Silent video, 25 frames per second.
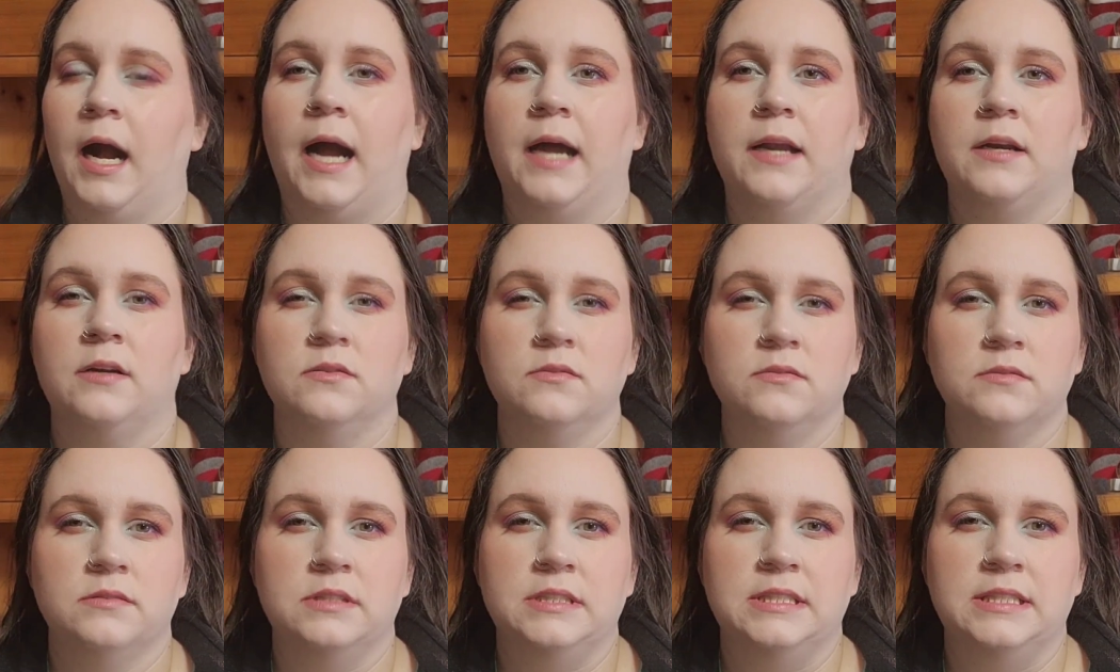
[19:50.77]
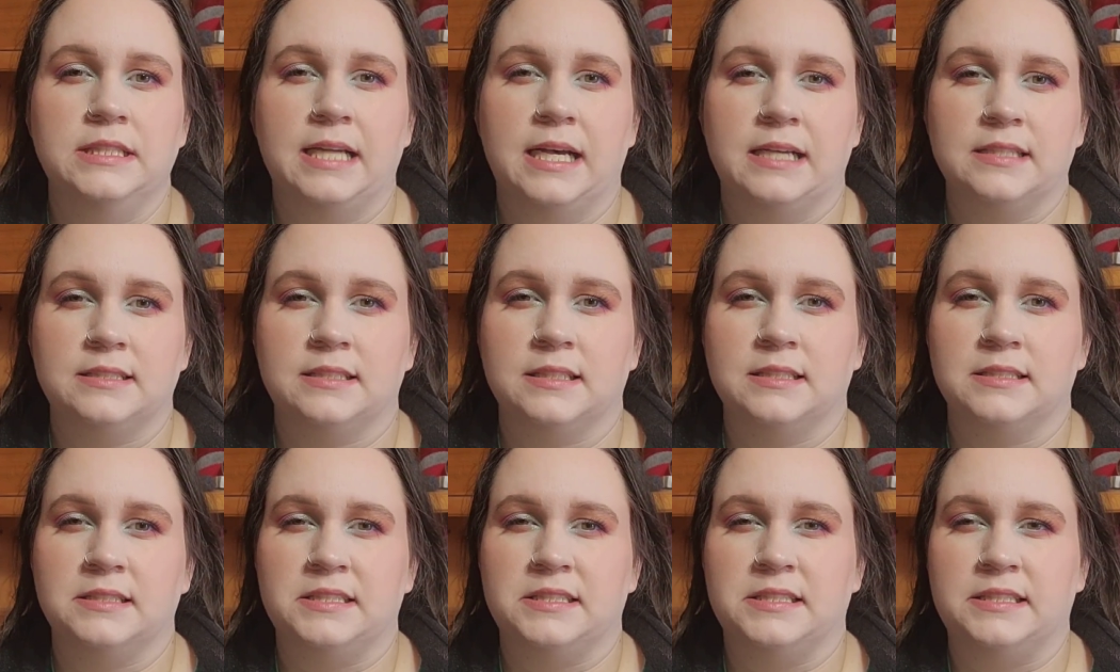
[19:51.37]
I don't
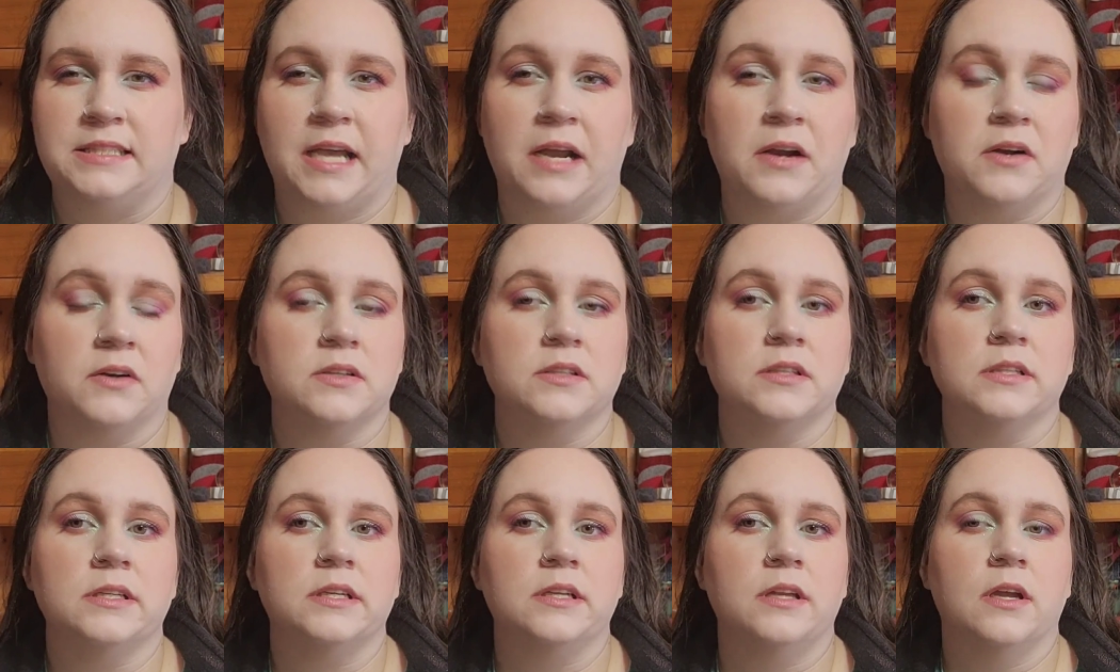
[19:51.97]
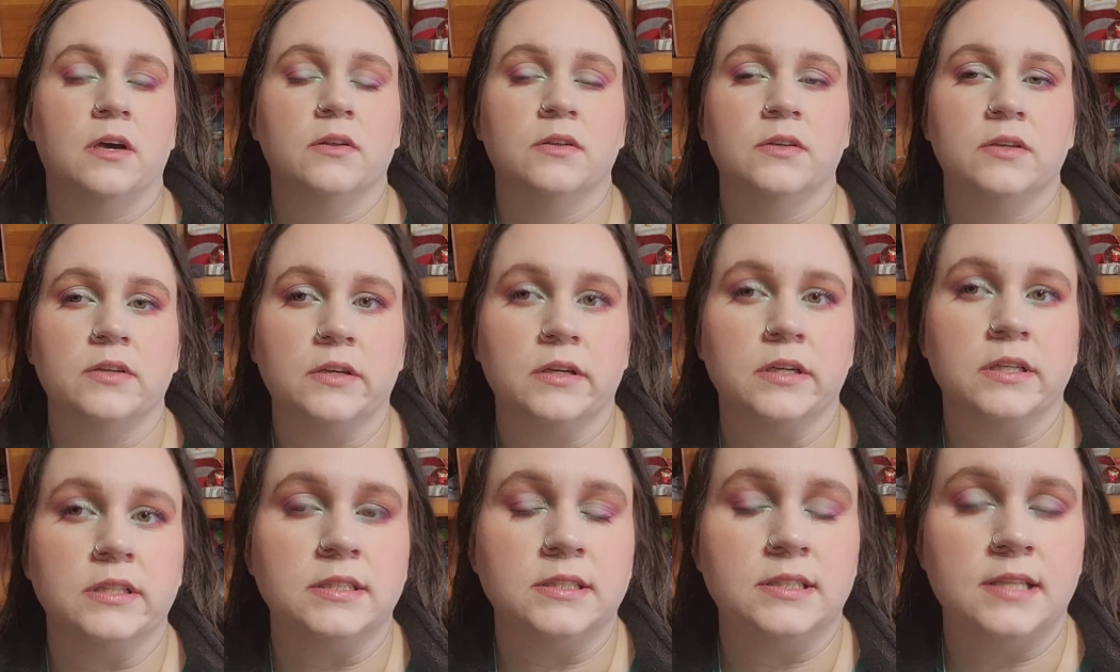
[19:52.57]
necessarily know that
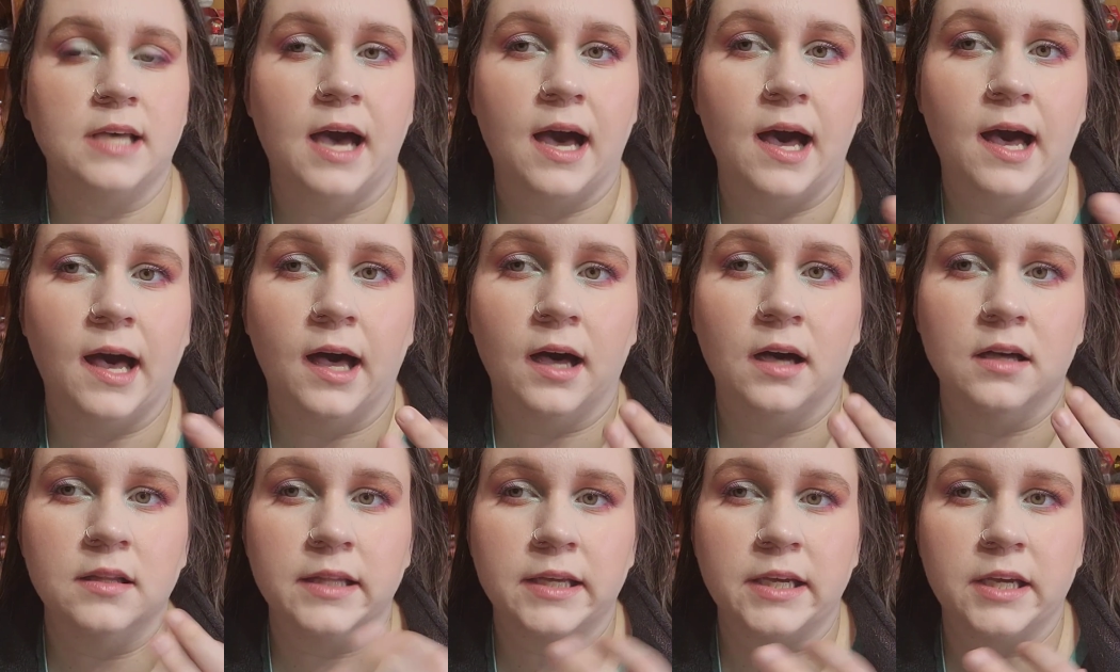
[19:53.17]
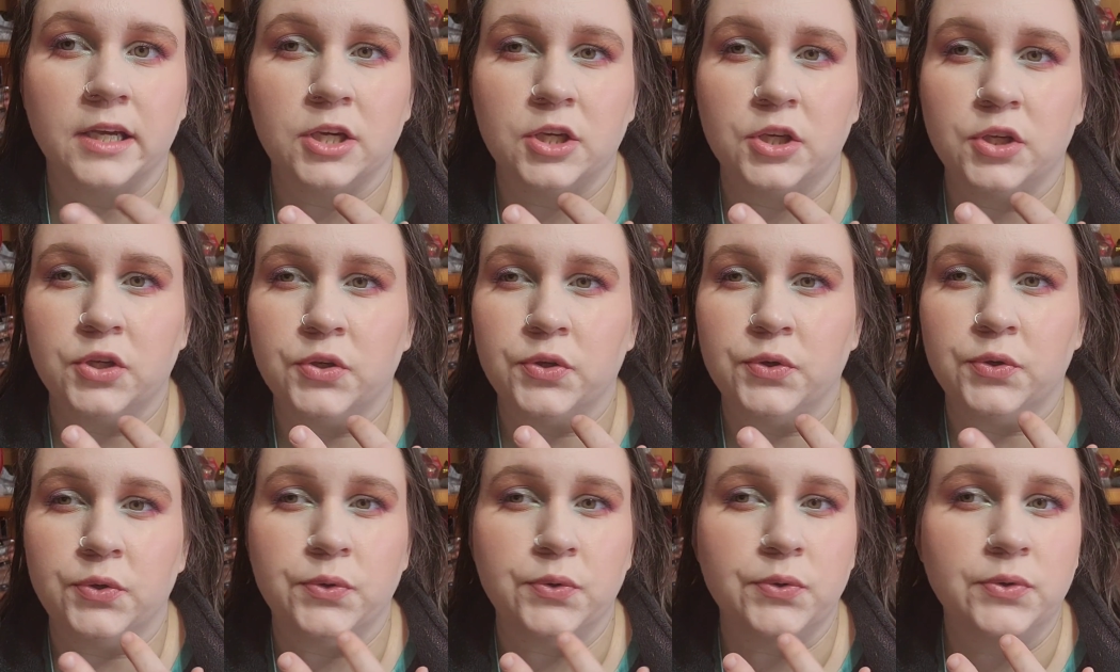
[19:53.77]
you can tell like a
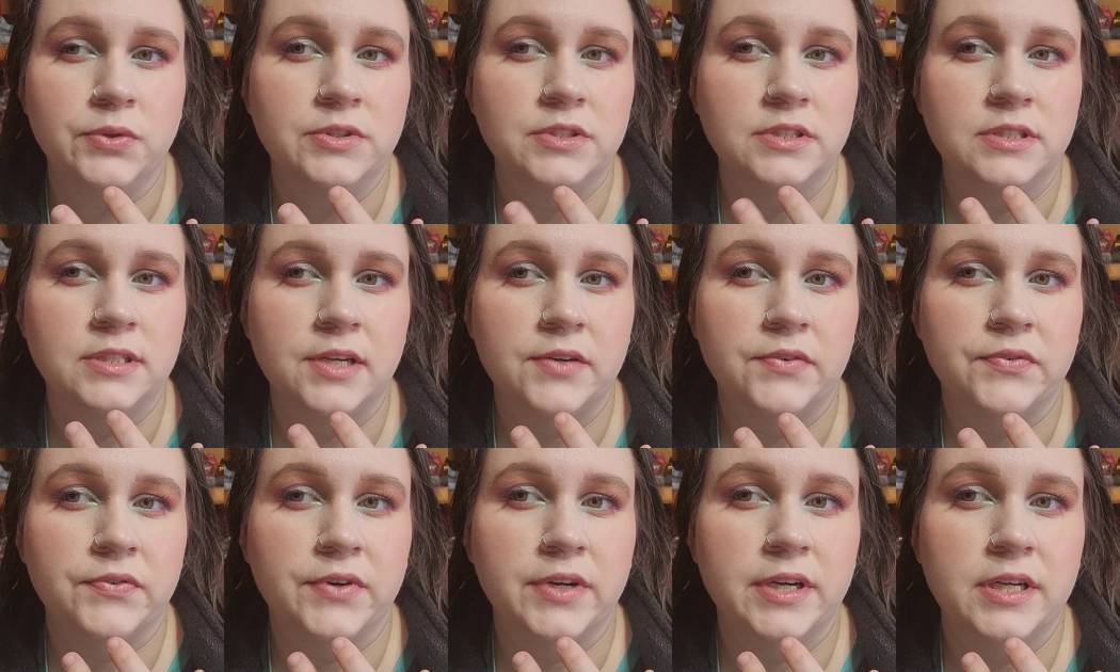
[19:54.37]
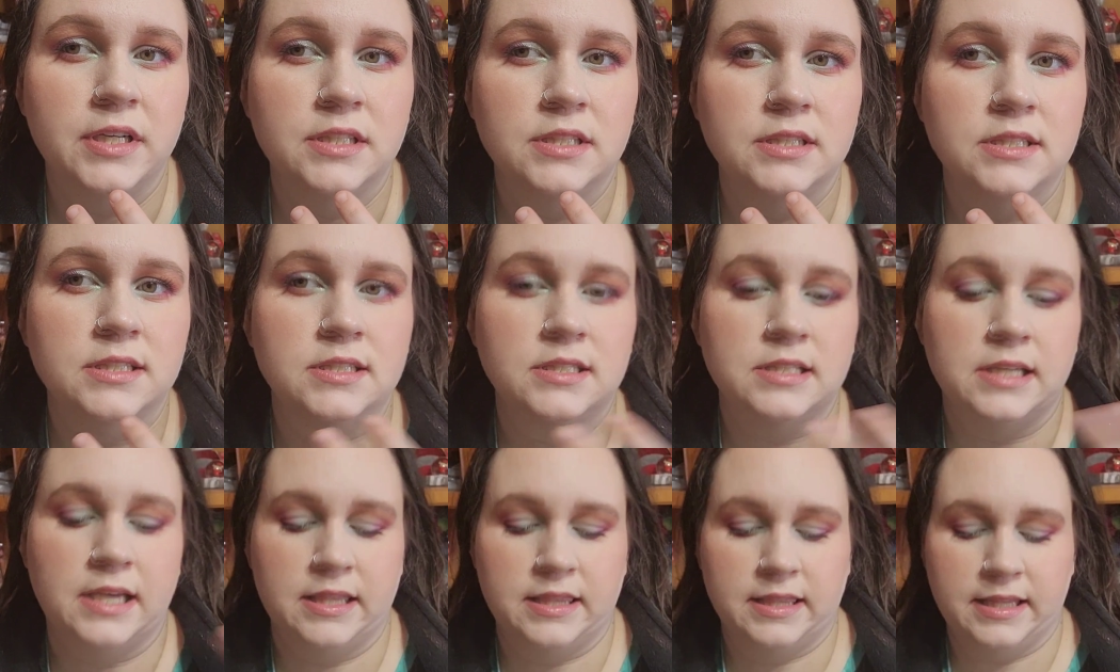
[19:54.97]
huge
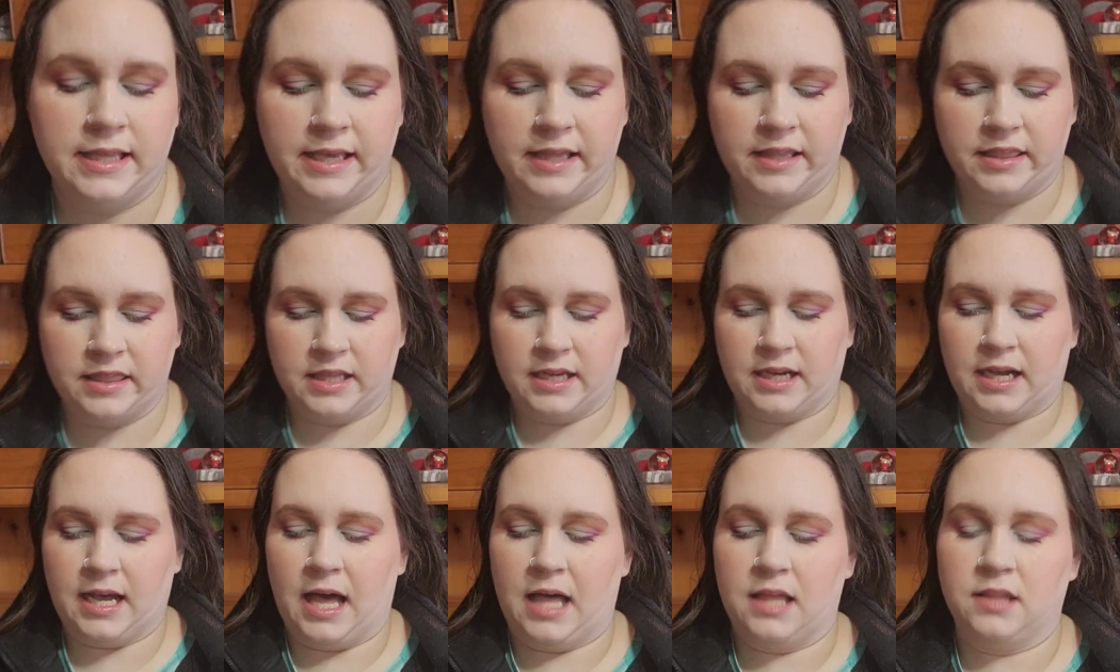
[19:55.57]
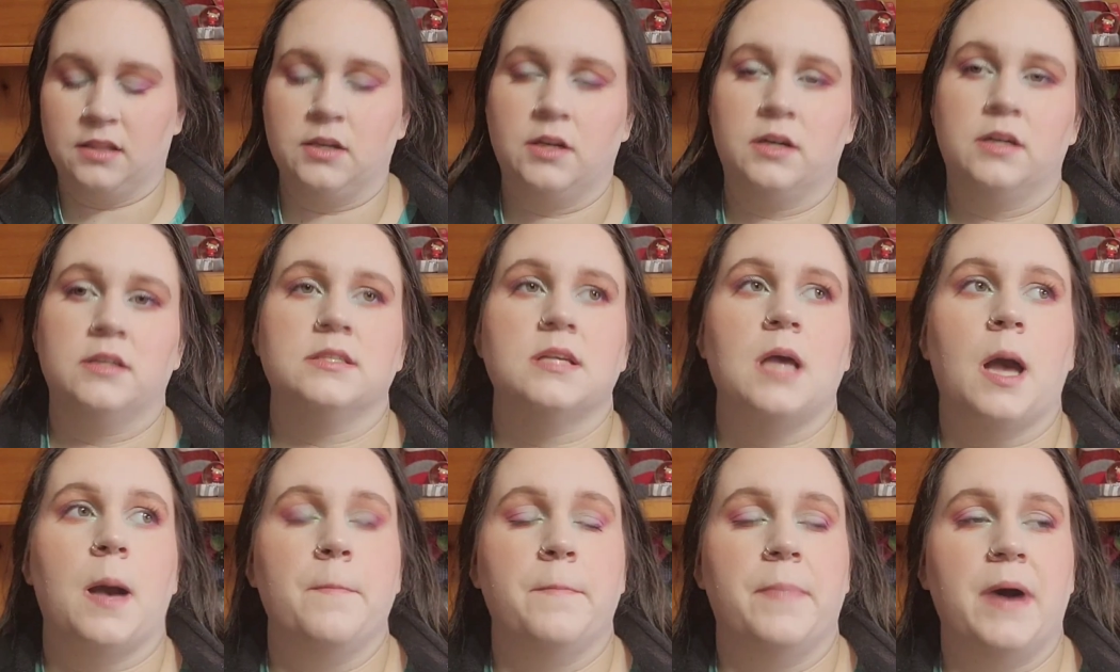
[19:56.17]
difference in like the
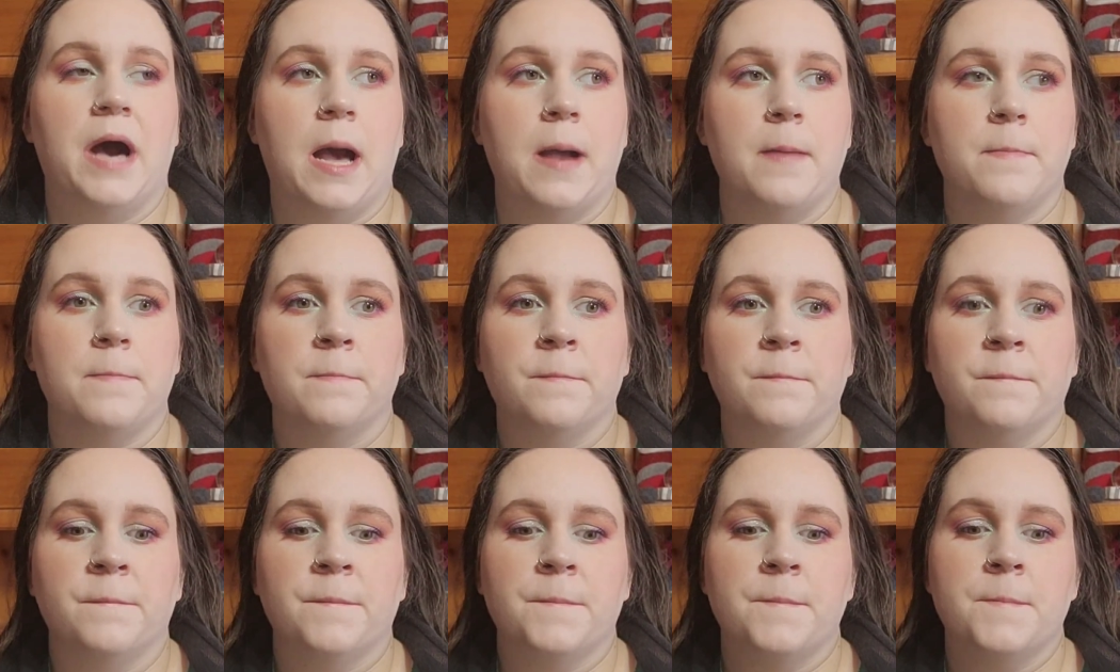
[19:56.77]
colors, but